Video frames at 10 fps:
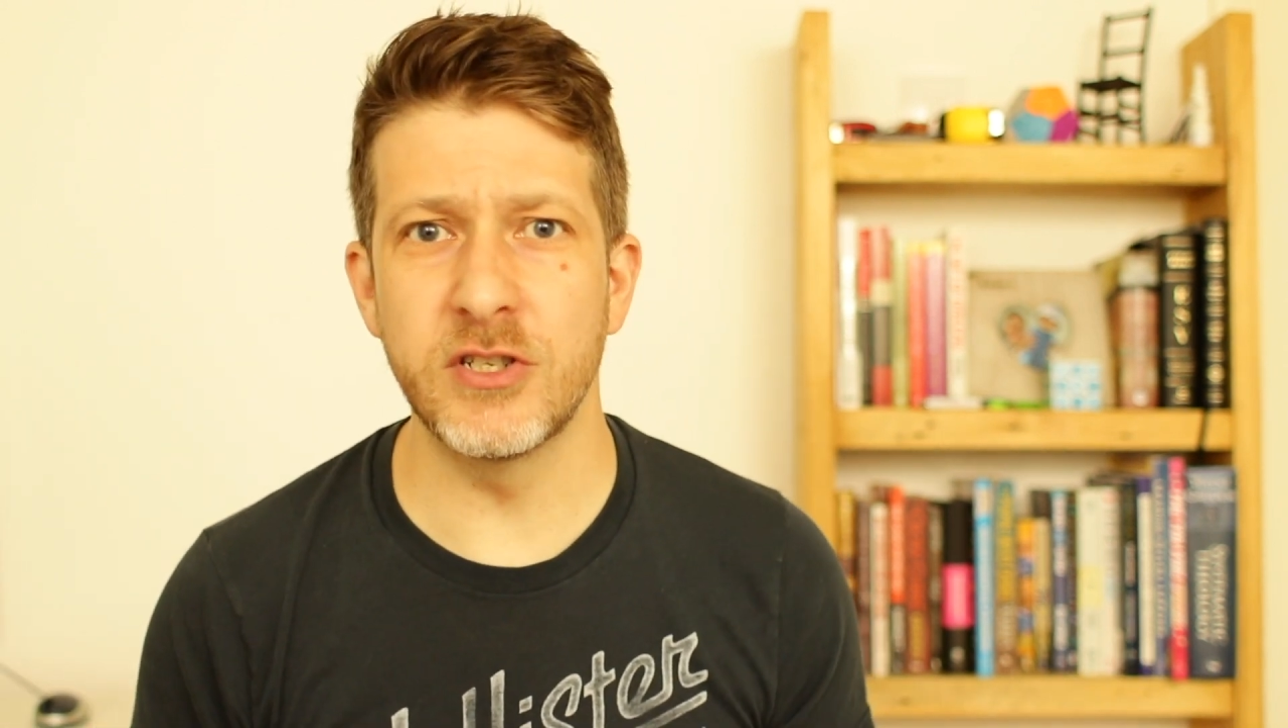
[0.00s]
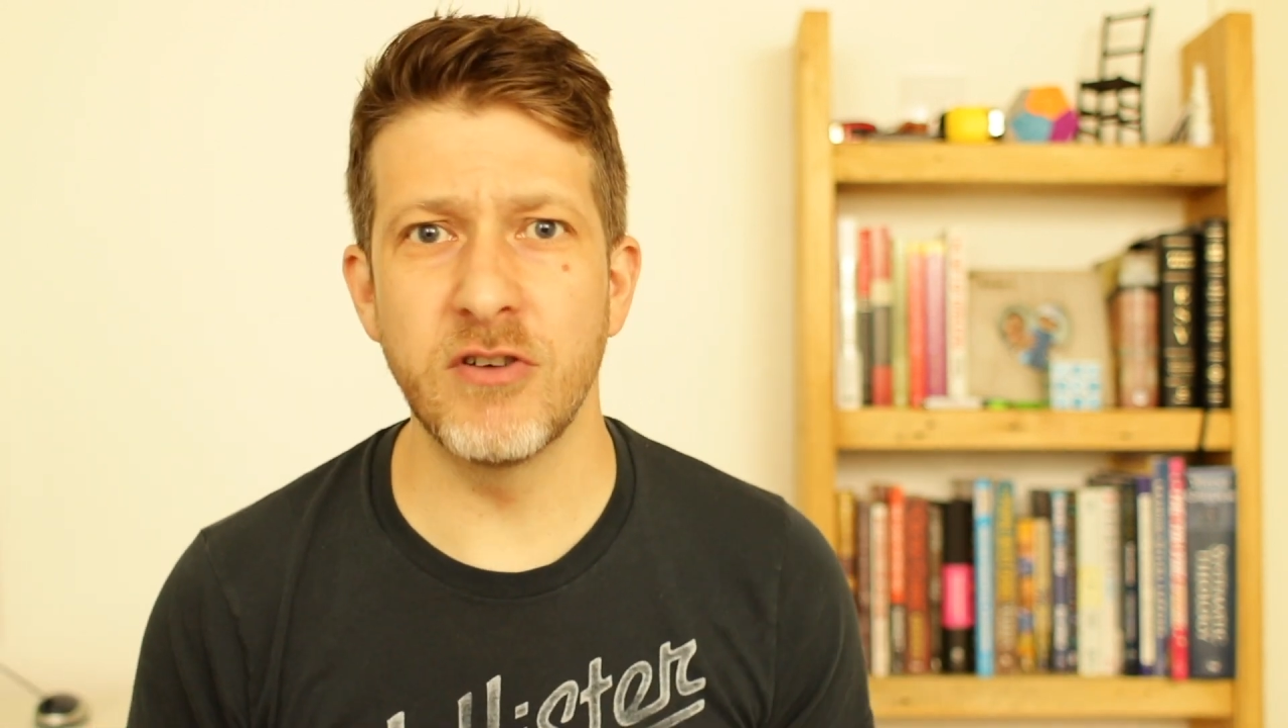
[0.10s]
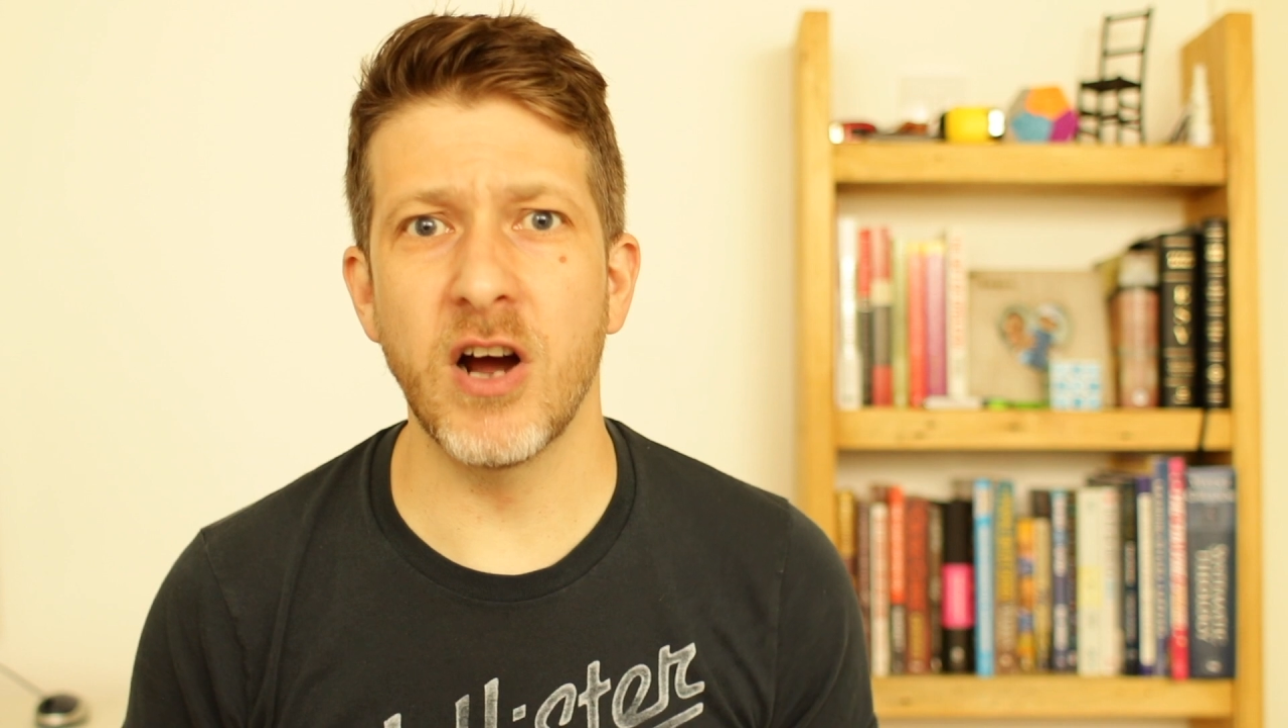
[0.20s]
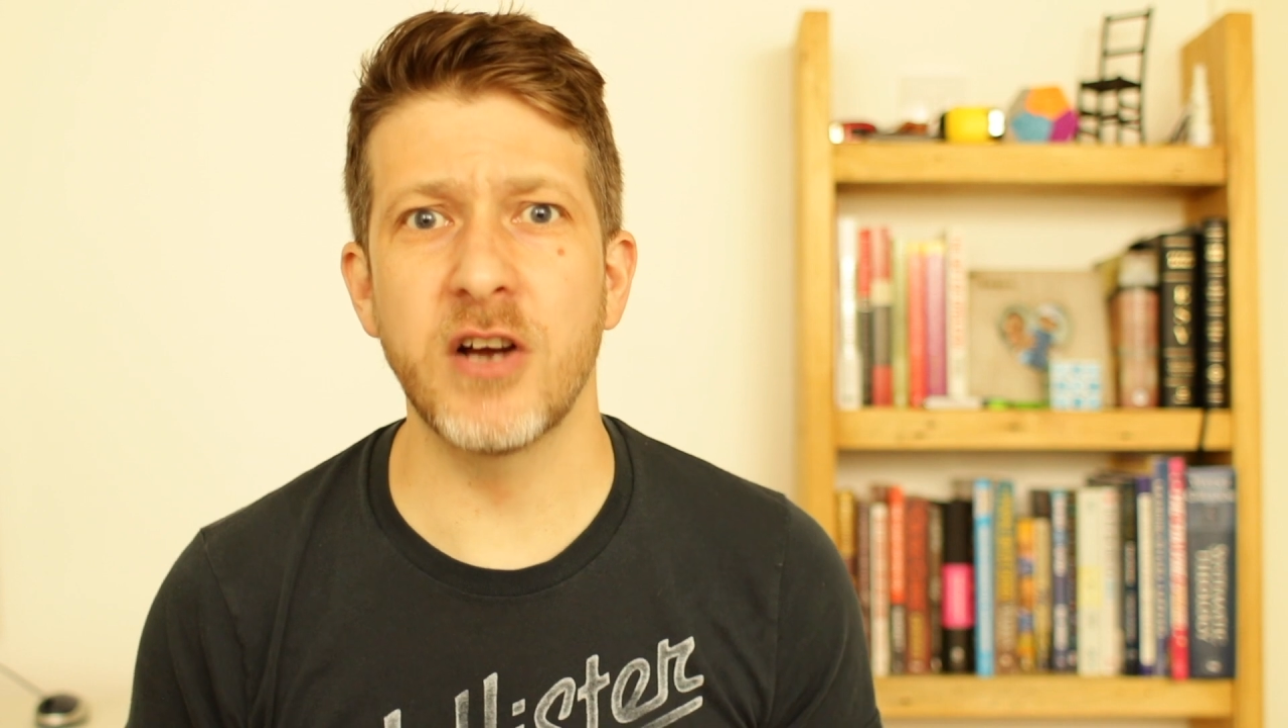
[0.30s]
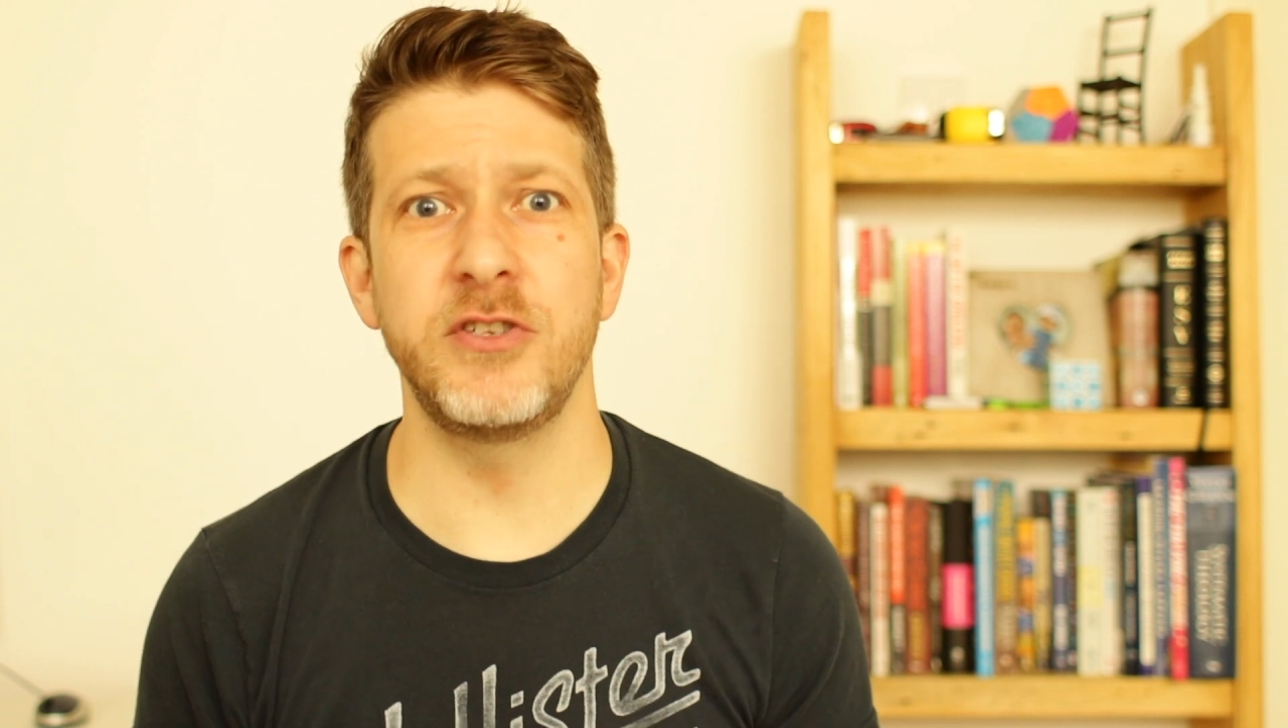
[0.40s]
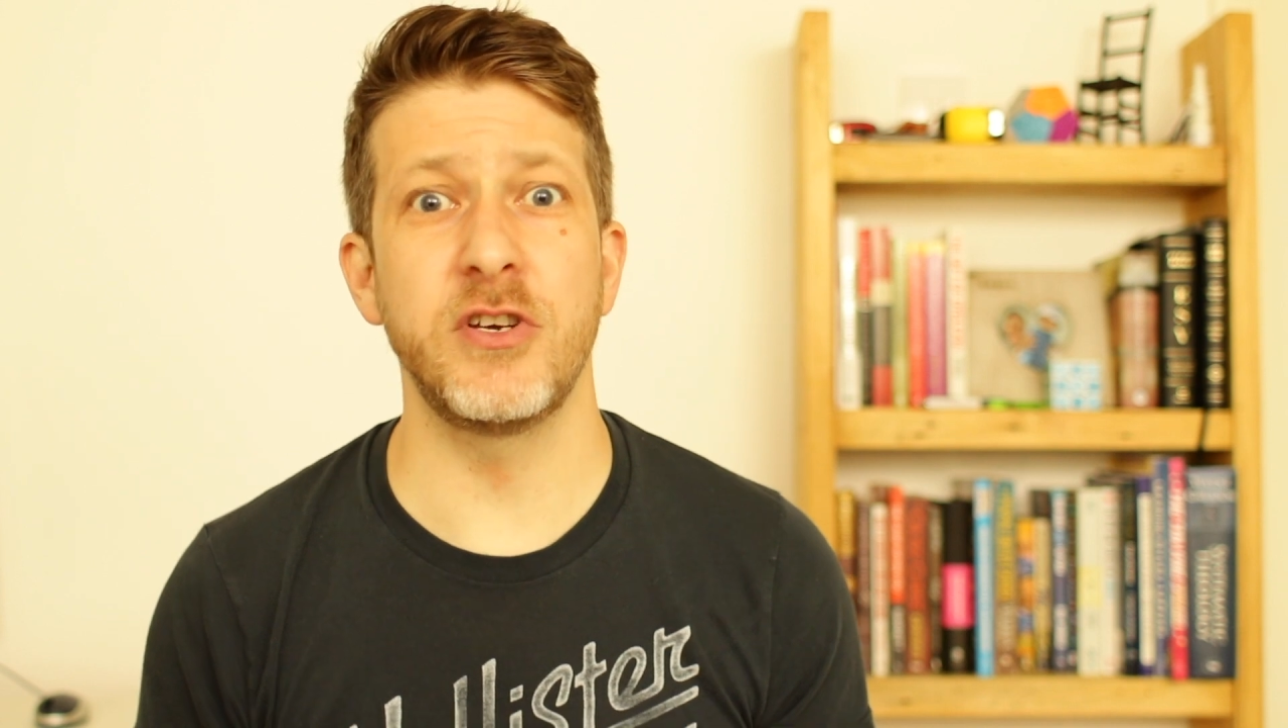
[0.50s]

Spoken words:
drugs,